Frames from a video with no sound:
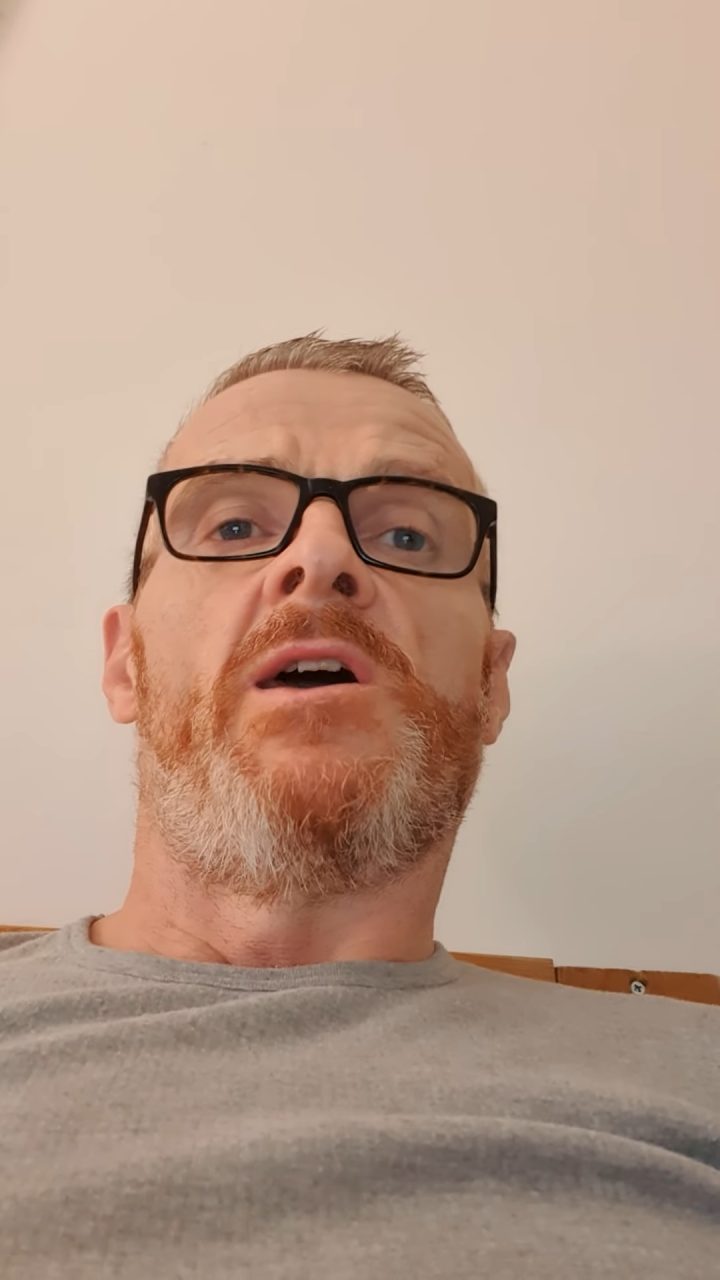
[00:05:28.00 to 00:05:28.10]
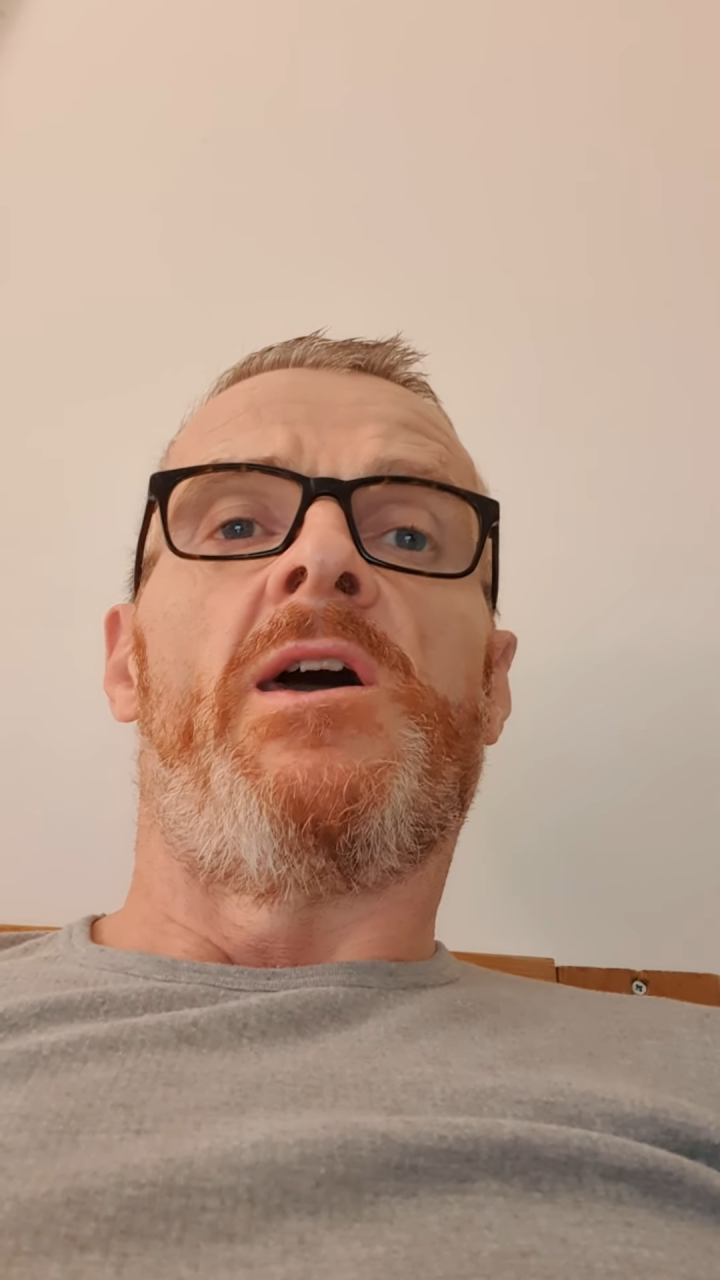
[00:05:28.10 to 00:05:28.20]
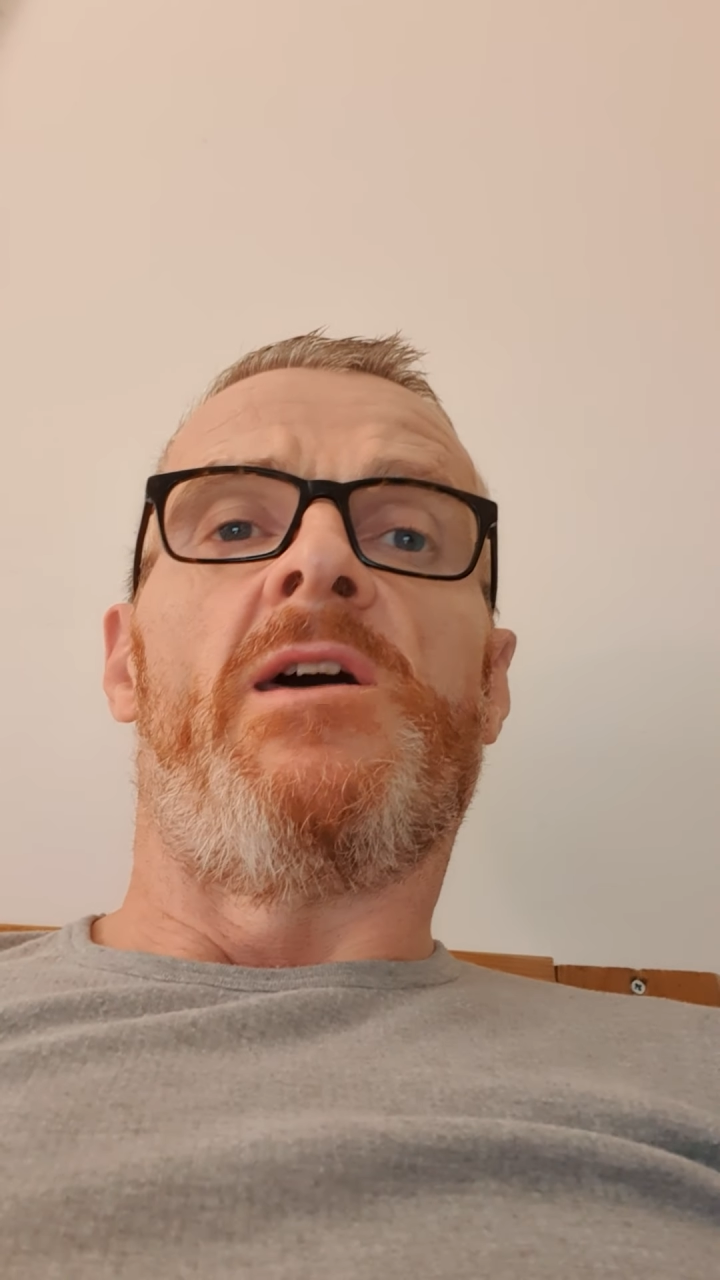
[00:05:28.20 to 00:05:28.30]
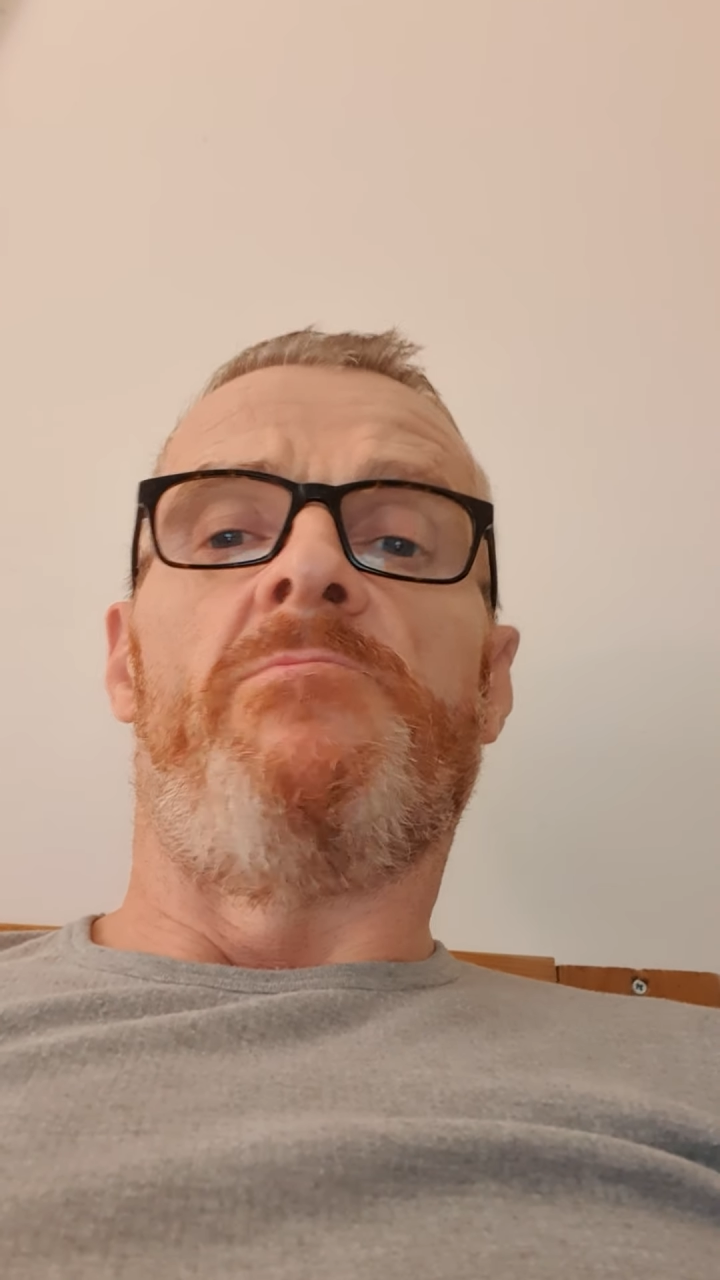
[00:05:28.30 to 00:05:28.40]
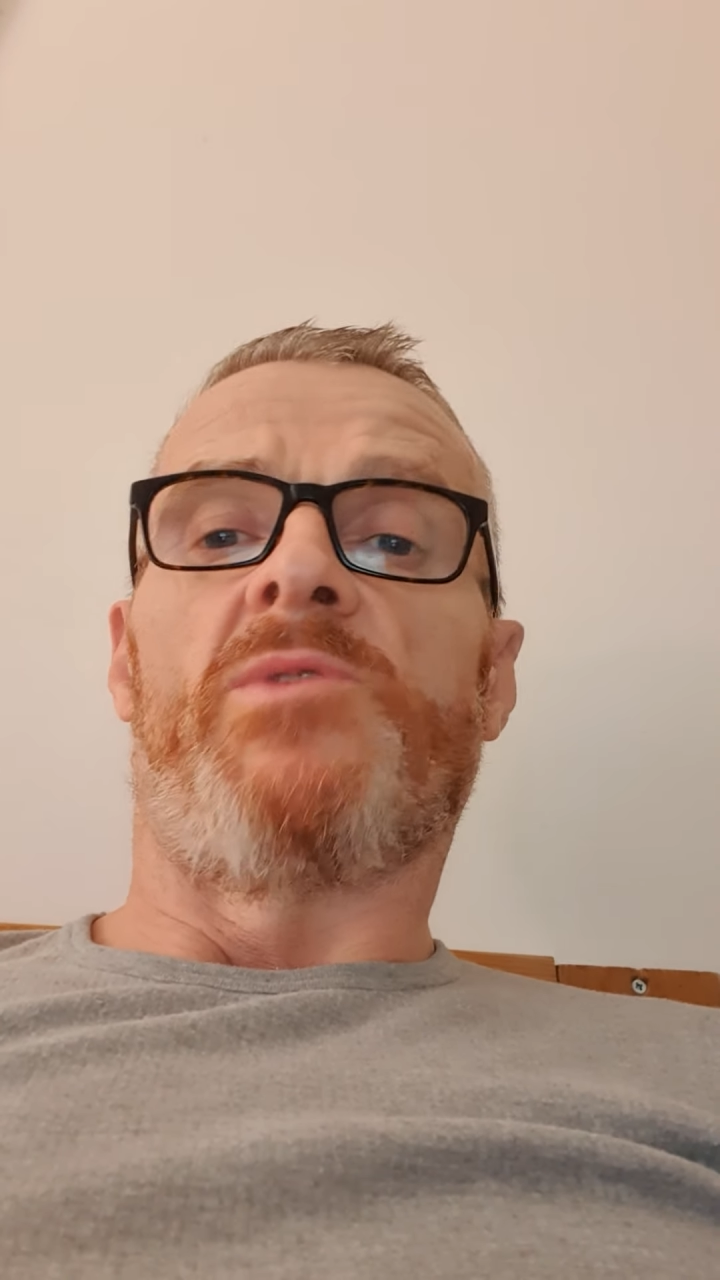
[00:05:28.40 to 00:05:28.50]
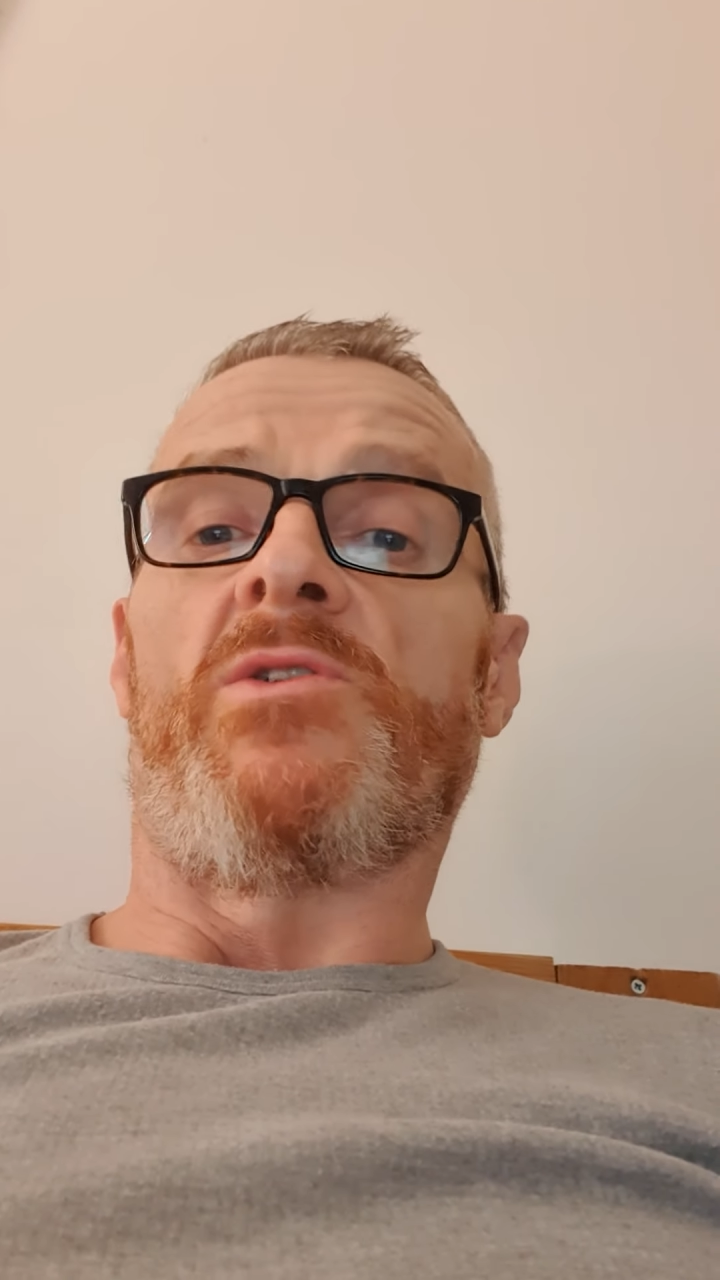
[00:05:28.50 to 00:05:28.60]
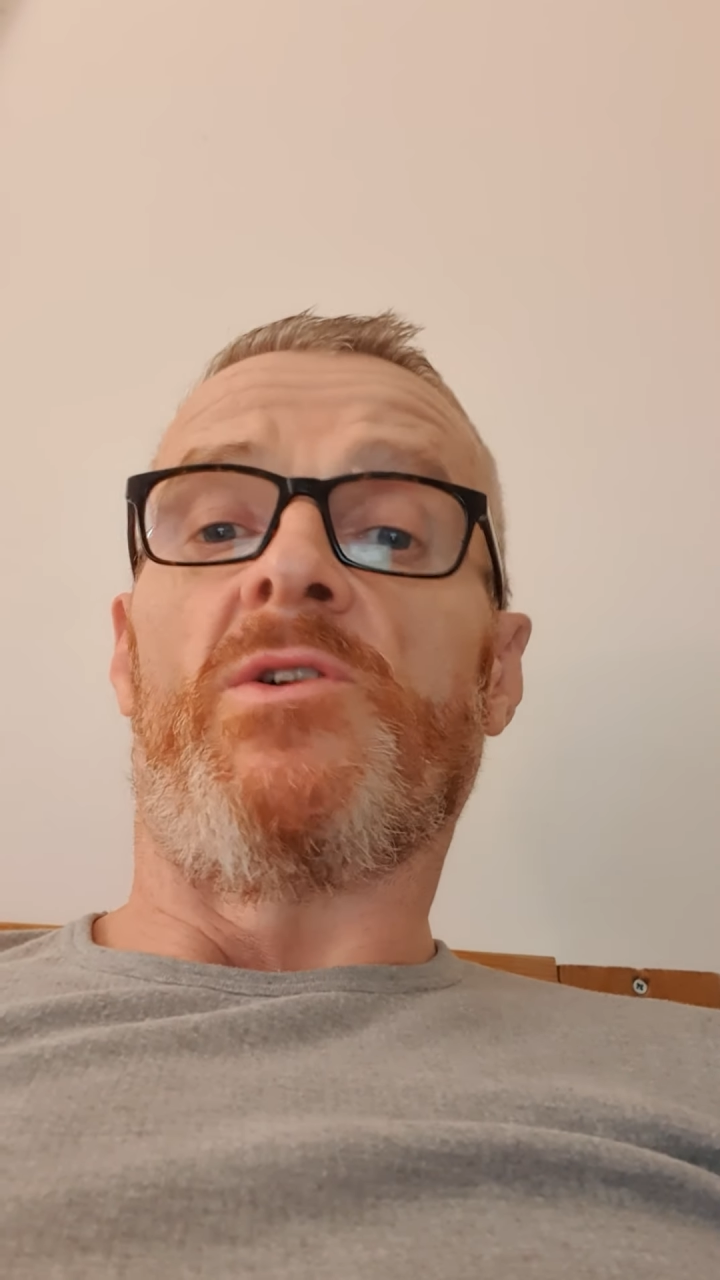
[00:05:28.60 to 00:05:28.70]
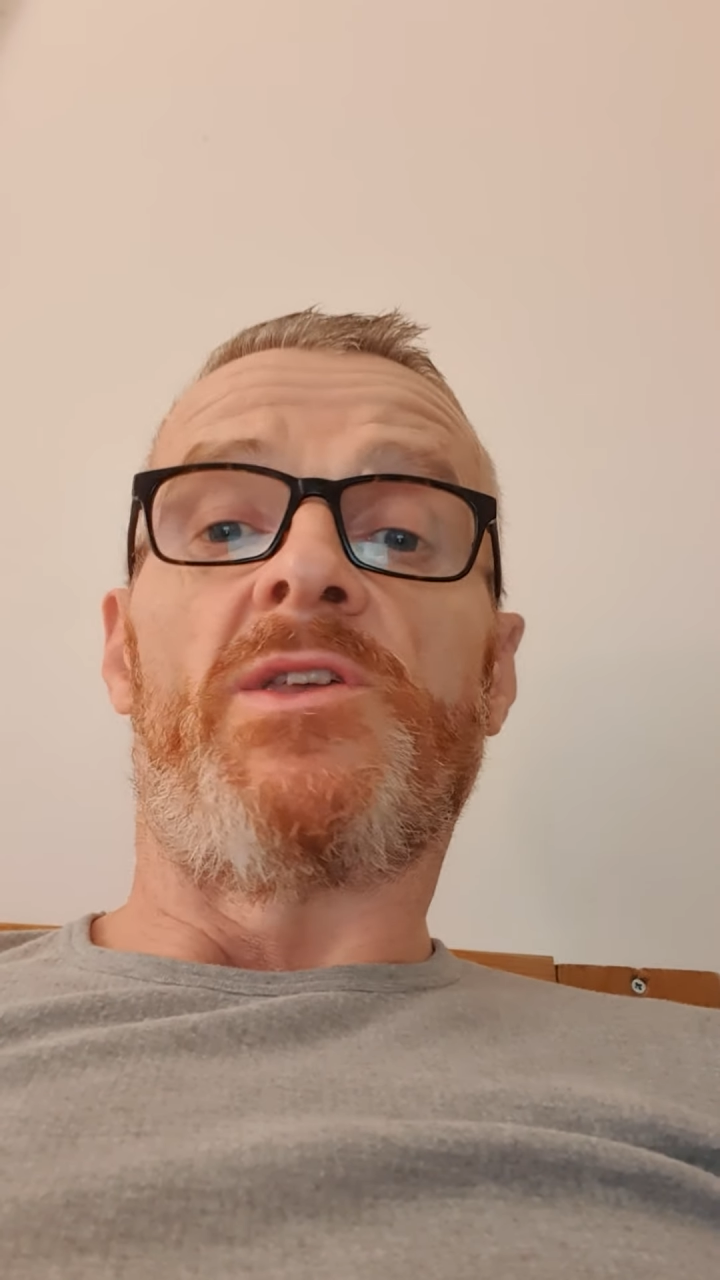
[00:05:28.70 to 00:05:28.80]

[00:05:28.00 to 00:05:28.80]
The guy